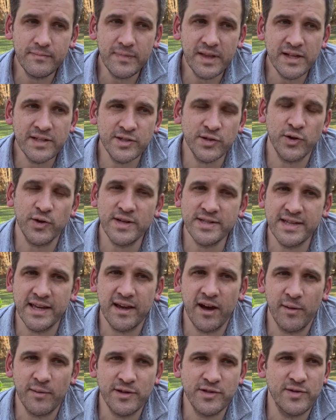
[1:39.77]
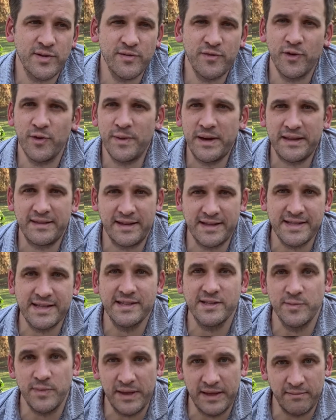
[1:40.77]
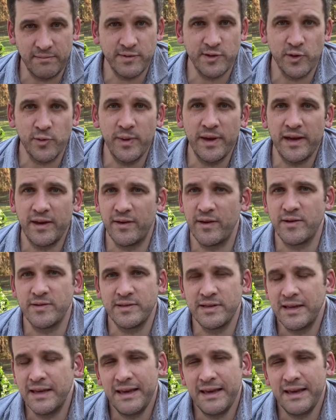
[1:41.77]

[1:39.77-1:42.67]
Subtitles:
stories in comic strip format, they tend to be superheroes,